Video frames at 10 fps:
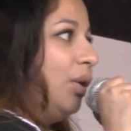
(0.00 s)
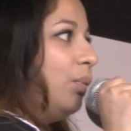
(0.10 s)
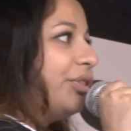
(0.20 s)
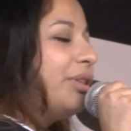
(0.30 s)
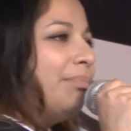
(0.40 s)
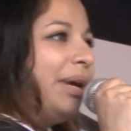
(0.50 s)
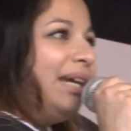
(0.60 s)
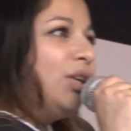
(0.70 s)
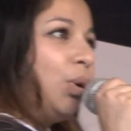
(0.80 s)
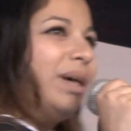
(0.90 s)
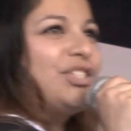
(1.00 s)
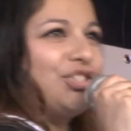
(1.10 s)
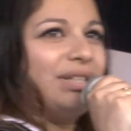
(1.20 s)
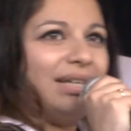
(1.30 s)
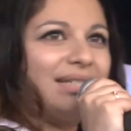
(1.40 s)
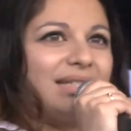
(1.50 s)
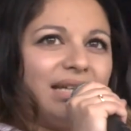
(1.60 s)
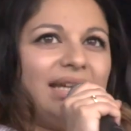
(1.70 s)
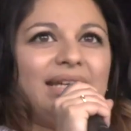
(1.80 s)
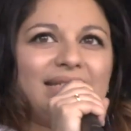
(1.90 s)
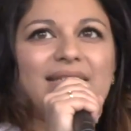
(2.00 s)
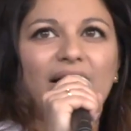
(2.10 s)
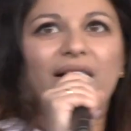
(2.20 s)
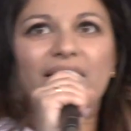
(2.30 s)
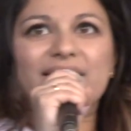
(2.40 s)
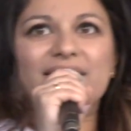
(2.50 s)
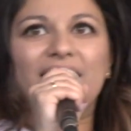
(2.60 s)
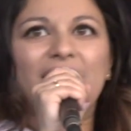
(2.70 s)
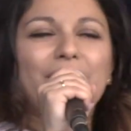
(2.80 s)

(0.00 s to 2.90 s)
what the main question is that kids ask,